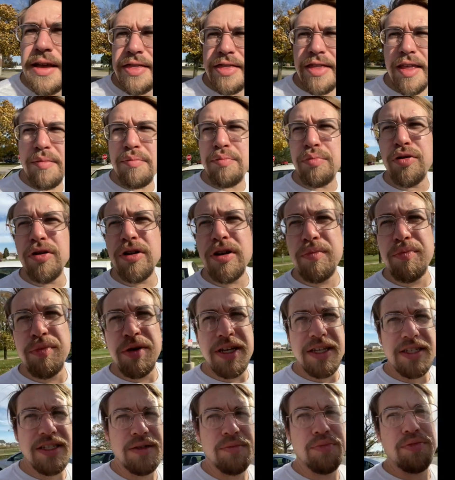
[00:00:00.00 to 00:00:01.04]
then put a
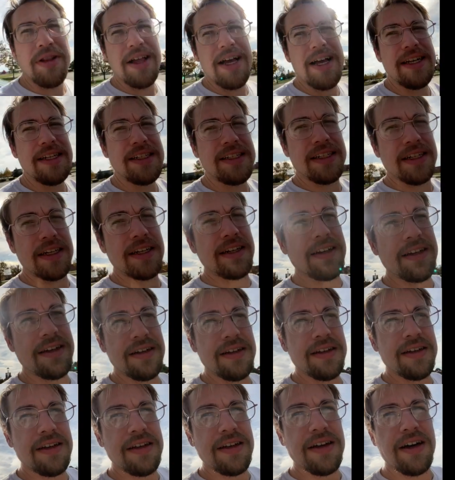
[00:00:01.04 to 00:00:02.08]
piece of plastic,
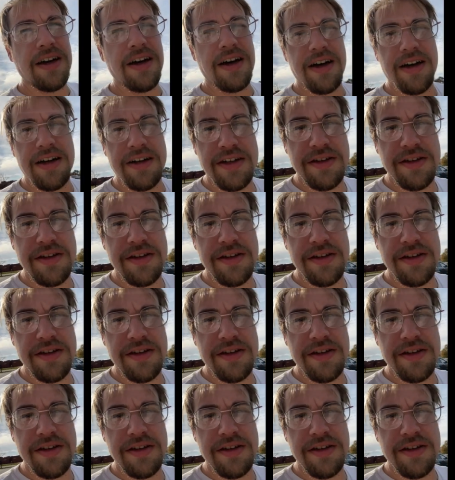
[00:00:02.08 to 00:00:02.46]
a,